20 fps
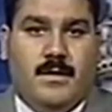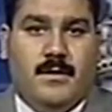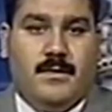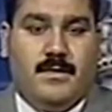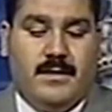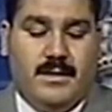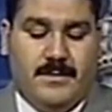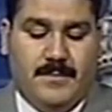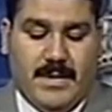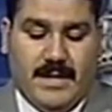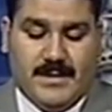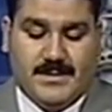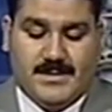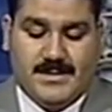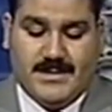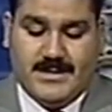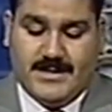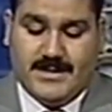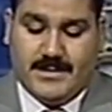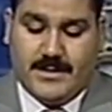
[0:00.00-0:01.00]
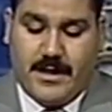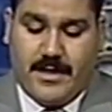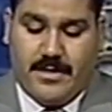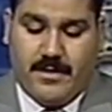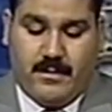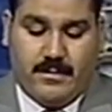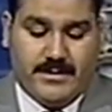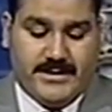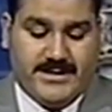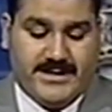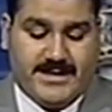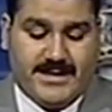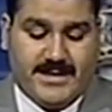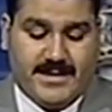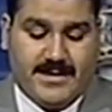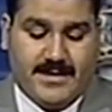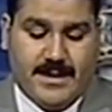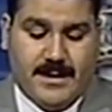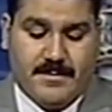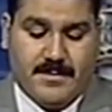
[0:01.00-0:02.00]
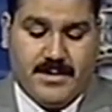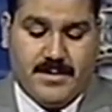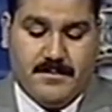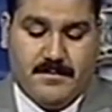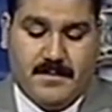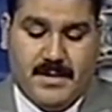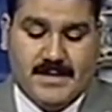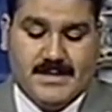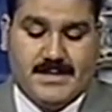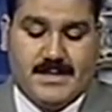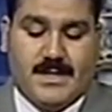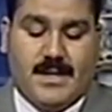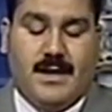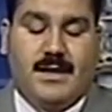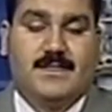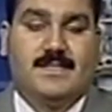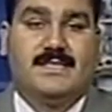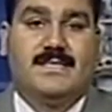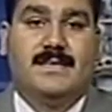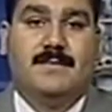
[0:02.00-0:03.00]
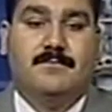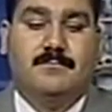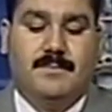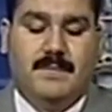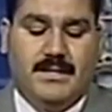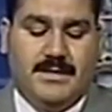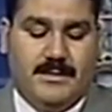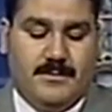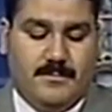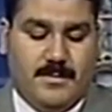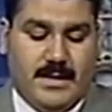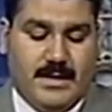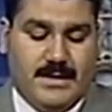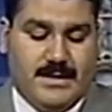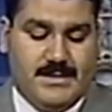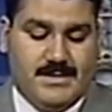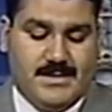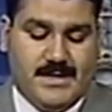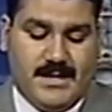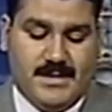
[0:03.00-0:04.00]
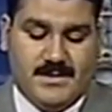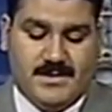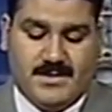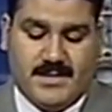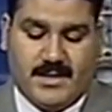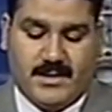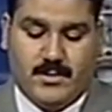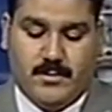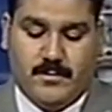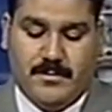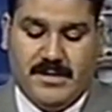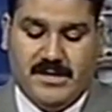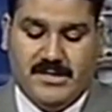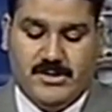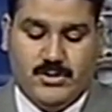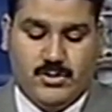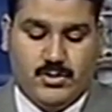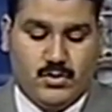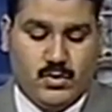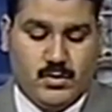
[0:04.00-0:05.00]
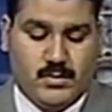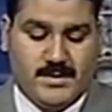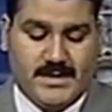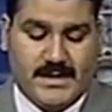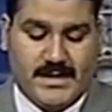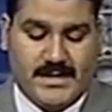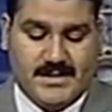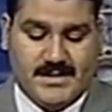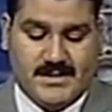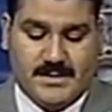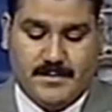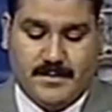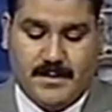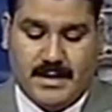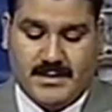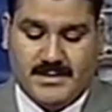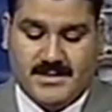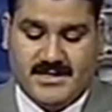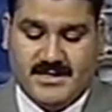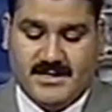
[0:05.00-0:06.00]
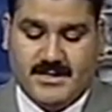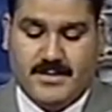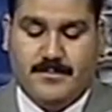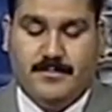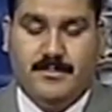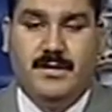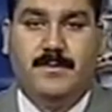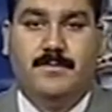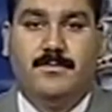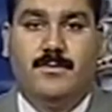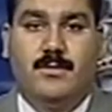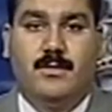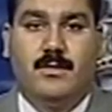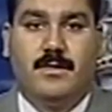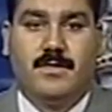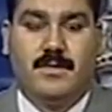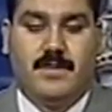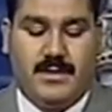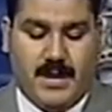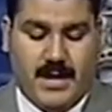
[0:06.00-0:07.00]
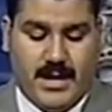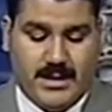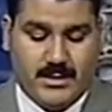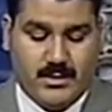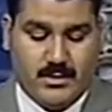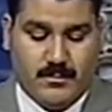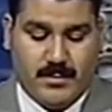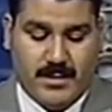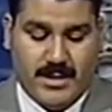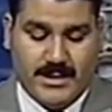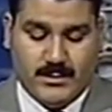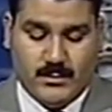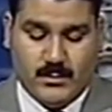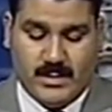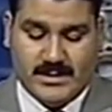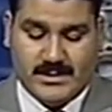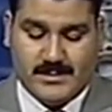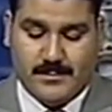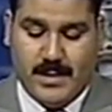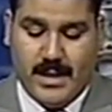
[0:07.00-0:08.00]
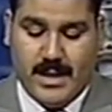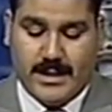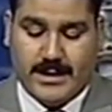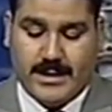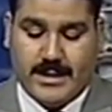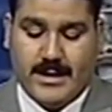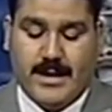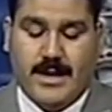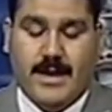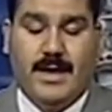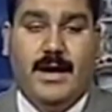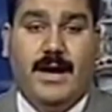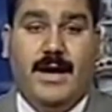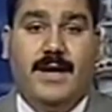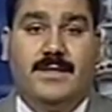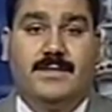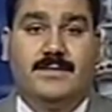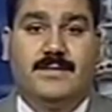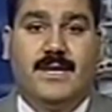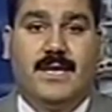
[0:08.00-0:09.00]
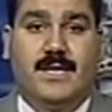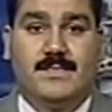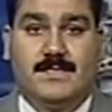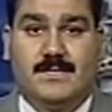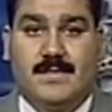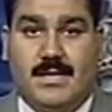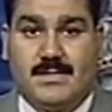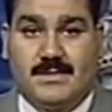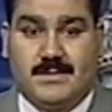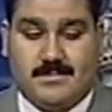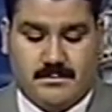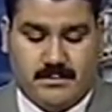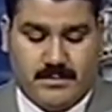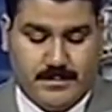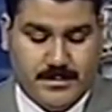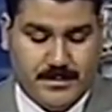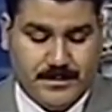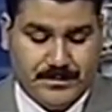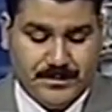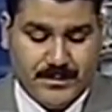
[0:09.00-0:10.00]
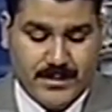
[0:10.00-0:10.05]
The Palestinian Authority condemned the massacres committed by the Zionist occupation troops against the Palestinian people in the occupied West Bank and Gaza Strip.